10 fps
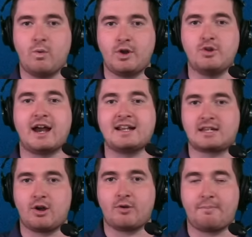when you guys
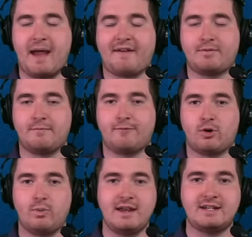are back from
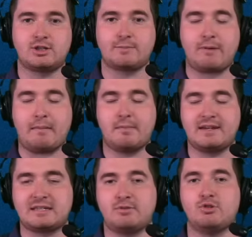four weeks, there'll probably
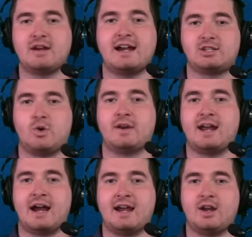be some new guys going to
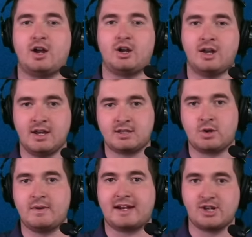IR,
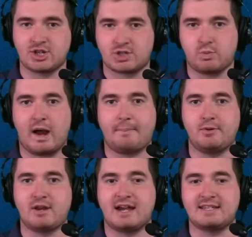so we can just swap
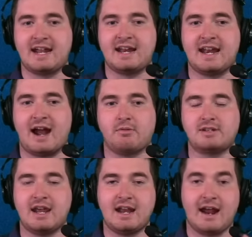you guys in and out.
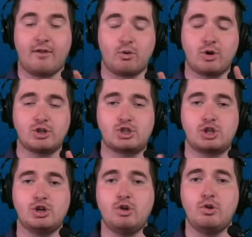Now, there were
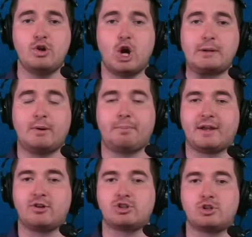two notable players